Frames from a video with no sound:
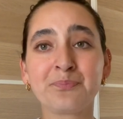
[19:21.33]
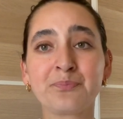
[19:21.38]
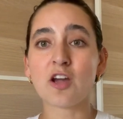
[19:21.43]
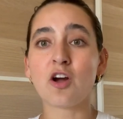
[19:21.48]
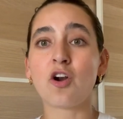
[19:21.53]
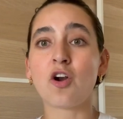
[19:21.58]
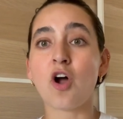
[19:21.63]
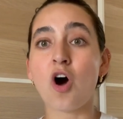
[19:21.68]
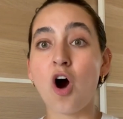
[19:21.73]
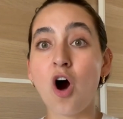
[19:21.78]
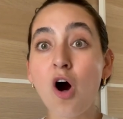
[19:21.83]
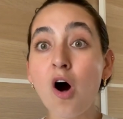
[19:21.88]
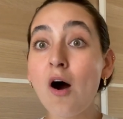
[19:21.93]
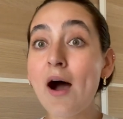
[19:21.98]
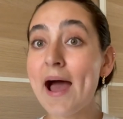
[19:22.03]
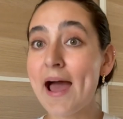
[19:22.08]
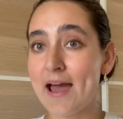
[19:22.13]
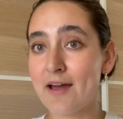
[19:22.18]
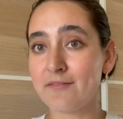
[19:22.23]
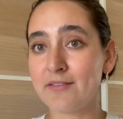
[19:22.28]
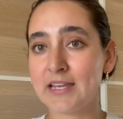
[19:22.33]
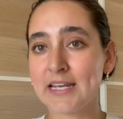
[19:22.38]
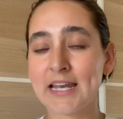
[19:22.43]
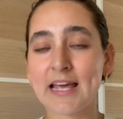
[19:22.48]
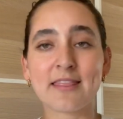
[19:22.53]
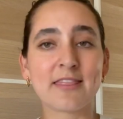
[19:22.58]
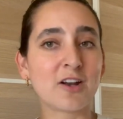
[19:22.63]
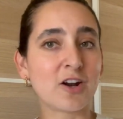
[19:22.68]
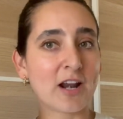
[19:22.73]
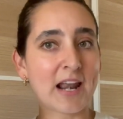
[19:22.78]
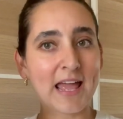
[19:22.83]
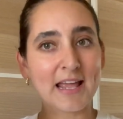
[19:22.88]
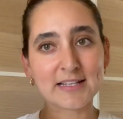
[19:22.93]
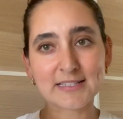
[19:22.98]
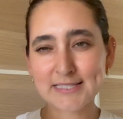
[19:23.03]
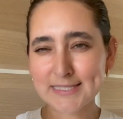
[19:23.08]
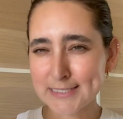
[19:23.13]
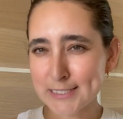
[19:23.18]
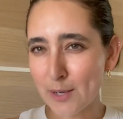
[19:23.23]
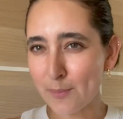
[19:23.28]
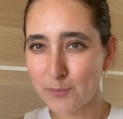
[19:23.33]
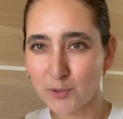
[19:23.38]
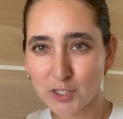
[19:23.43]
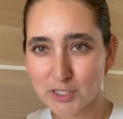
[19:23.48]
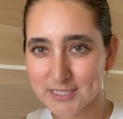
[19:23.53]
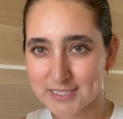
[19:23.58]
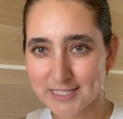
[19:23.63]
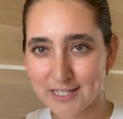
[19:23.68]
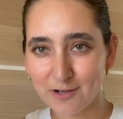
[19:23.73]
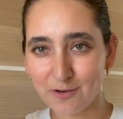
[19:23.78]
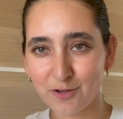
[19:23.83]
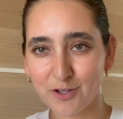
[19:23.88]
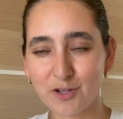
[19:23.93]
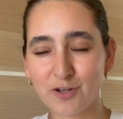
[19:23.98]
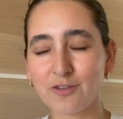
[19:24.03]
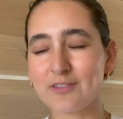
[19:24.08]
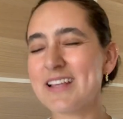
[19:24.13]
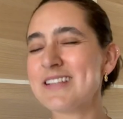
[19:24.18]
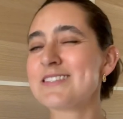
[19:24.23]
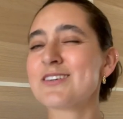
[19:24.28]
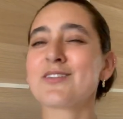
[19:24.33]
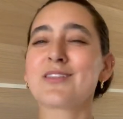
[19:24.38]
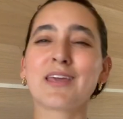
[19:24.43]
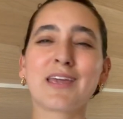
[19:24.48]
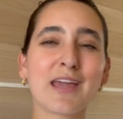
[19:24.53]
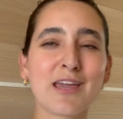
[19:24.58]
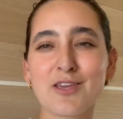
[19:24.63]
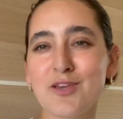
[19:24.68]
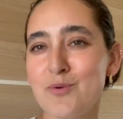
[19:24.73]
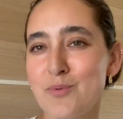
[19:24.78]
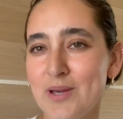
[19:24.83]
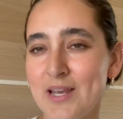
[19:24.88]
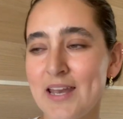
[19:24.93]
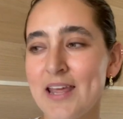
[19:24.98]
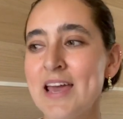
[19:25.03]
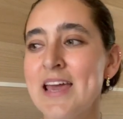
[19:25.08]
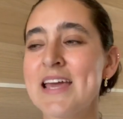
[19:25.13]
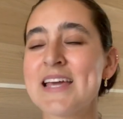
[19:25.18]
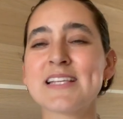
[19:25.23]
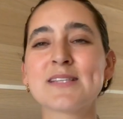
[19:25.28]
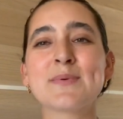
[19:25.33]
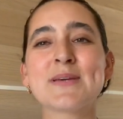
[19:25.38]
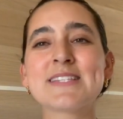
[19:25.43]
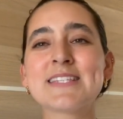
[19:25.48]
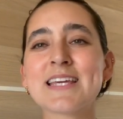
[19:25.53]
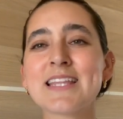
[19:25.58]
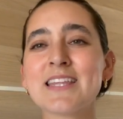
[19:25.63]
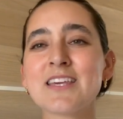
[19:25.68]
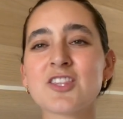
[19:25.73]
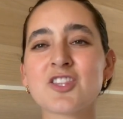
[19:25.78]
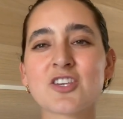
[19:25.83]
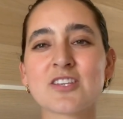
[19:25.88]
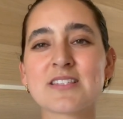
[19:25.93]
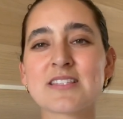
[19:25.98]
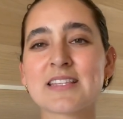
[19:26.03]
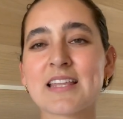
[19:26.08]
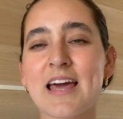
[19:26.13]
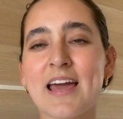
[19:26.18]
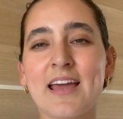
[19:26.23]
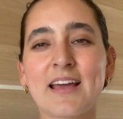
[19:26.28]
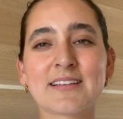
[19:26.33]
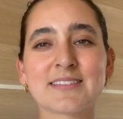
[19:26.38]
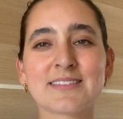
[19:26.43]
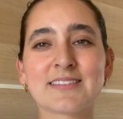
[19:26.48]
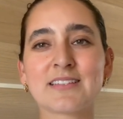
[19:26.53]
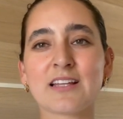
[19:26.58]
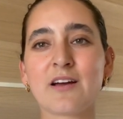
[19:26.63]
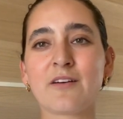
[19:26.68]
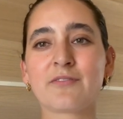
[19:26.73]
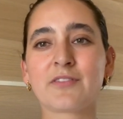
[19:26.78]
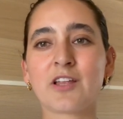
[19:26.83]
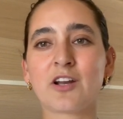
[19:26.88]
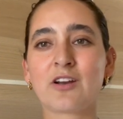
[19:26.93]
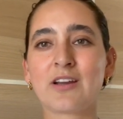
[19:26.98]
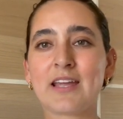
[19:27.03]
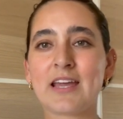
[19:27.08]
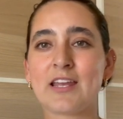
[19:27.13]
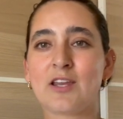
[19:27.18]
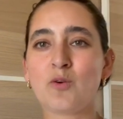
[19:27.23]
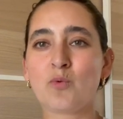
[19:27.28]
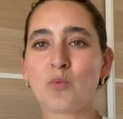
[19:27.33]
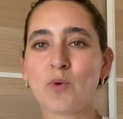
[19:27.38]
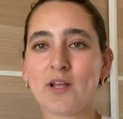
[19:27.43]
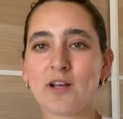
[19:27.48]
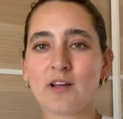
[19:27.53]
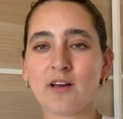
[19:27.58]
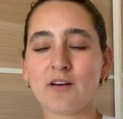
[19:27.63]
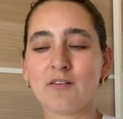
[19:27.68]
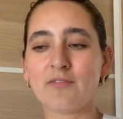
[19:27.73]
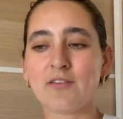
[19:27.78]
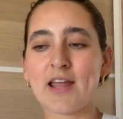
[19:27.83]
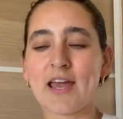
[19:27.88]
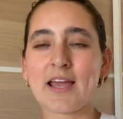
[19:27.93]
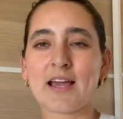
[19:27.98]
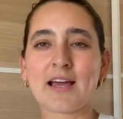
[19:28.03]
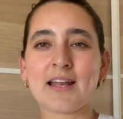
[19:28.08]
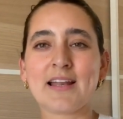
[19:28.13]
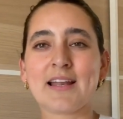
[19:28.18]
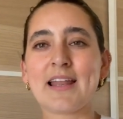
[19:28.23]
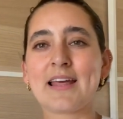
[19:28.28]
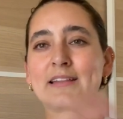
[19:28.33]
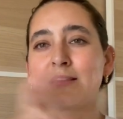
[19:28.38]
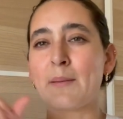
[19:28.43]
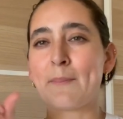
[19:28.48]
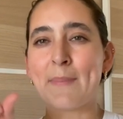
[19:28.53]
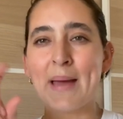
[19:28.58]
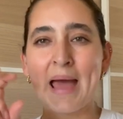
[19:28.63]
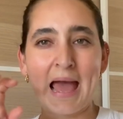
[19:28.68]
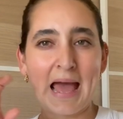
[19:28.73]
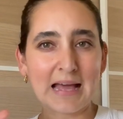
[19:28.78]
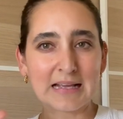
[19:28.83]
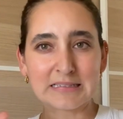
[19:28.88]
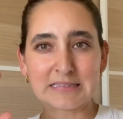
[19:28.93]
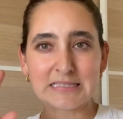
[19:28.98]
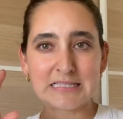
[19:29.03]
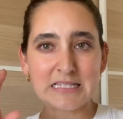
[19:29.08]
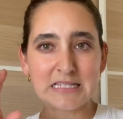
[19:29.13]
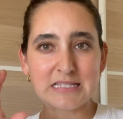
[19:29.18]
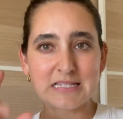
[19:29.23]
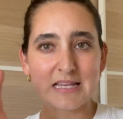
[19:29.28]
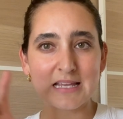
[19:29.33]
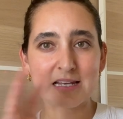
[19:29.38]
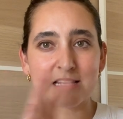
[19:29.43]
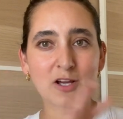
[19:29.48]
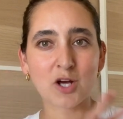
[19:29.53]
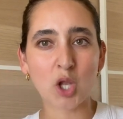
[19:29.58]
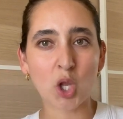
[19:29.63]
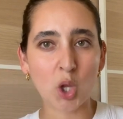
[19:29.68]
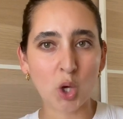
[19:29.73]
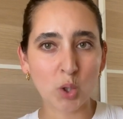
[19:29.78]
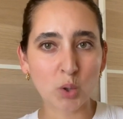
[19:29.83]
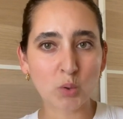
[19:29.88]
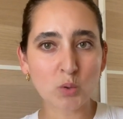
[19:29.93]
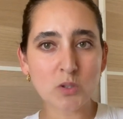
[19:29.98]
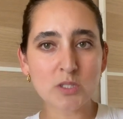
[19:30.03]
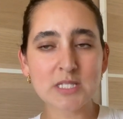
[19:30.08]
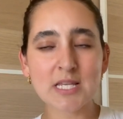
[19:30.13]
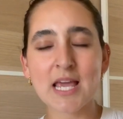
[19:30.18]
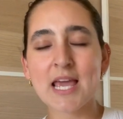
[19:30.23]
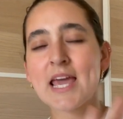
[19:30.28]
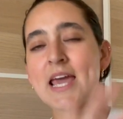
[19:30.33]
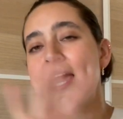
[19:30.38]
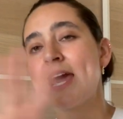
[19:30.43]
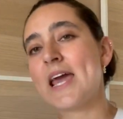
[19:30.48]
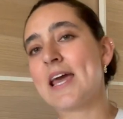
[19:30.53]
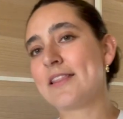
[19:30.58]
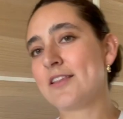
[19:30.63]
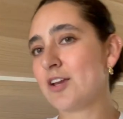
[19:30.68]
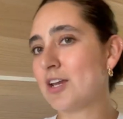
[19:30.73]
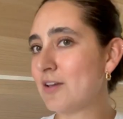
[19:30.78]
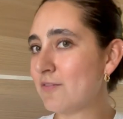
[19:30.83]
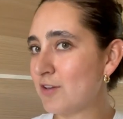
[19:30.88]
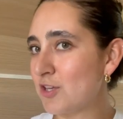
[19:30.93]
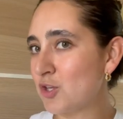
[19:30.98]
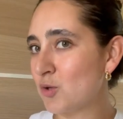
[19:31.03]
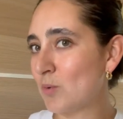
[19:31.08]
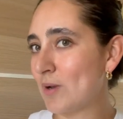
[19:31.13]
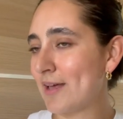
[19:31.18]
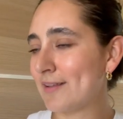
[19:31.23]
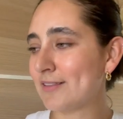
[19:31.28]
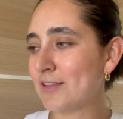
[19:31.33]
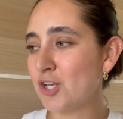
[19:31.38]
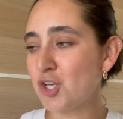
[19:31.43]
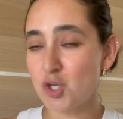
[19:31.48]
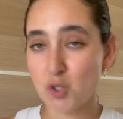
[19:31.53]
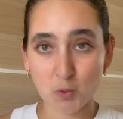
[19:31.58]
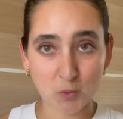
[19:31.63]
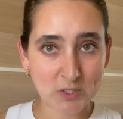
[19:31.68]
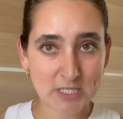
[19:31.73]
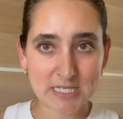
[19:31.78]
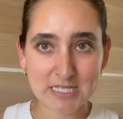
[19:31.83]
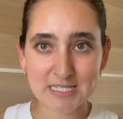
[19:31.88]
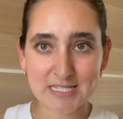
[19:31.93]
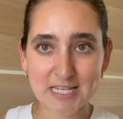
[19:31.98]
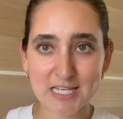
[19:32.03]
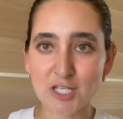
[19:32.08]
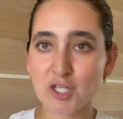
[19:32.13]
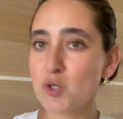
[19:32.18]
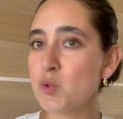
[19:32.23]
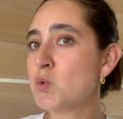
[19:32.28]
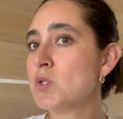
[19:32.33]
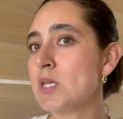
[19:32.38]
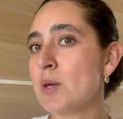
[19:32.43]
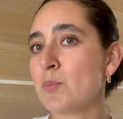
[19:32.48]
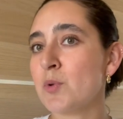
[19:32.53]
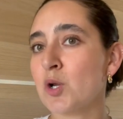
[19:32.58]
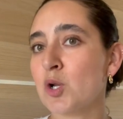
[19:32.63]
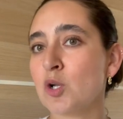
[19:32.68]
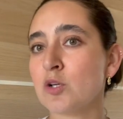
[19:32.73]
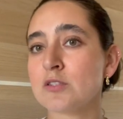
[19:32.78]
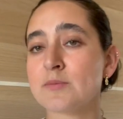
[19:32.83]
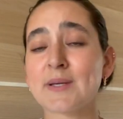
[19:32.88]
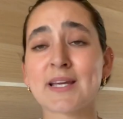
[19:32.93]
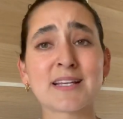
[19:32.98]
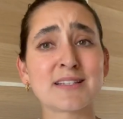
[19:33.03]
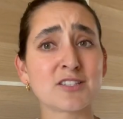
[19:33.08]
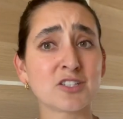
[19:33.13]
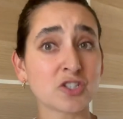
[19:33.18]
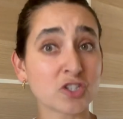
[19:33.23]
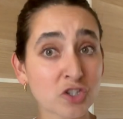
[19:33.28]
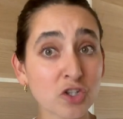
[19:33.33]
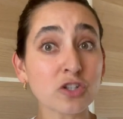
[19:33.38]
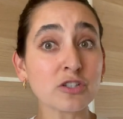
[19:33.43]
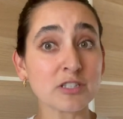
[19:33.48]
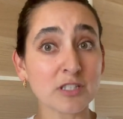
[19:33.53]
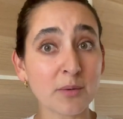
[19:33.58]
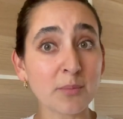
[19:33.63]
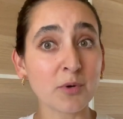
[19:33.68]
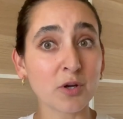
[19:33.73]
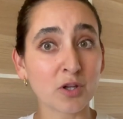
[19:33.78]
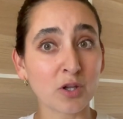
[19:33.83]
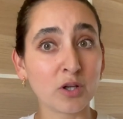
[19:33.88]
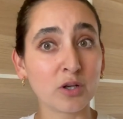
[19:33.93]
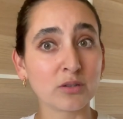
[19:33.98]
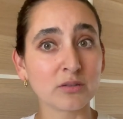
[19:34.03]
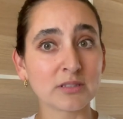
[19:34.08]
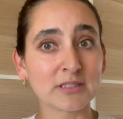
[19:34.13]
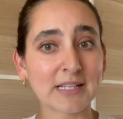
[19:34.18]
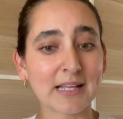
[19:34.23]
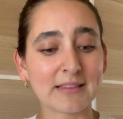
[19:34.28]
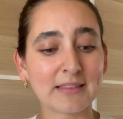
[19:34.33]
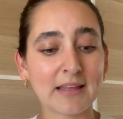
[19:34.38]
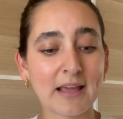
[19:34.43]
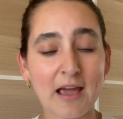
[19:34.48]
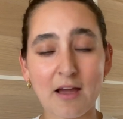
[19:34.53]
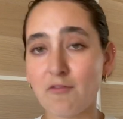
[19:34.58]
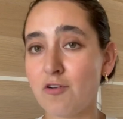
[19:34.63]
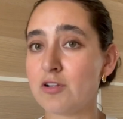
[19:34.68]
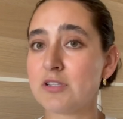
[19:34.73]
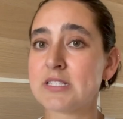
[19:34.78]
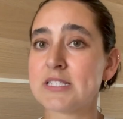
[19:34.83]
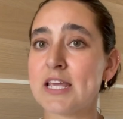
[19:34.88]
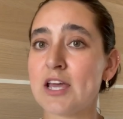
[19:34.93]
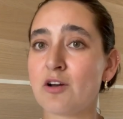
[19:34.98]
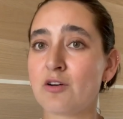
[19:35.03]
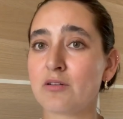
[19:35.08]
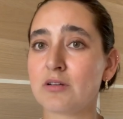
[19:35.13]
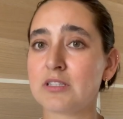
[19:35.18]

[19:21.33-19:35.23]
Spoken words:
are all having their like summer sale, you know, that's how they get you in. It's basically just like stuff that are getting rid of, like kind of like the past season clothes, and they're giving you like the new season, new summer clothes, because there's still summer clothes that they have on sale.